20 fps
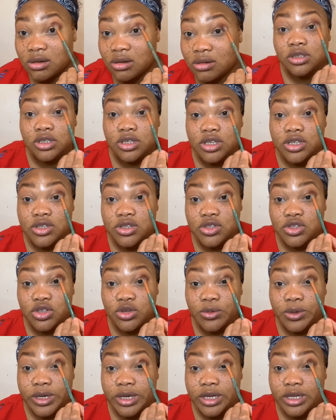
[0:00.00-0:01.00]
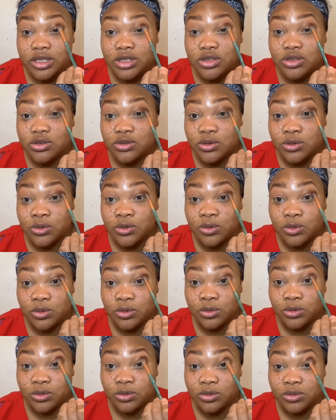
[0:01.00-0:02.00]
Just do it
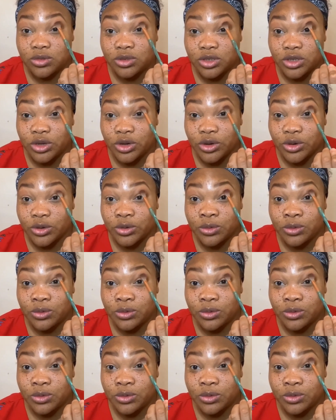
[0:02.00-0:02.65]
to, you know,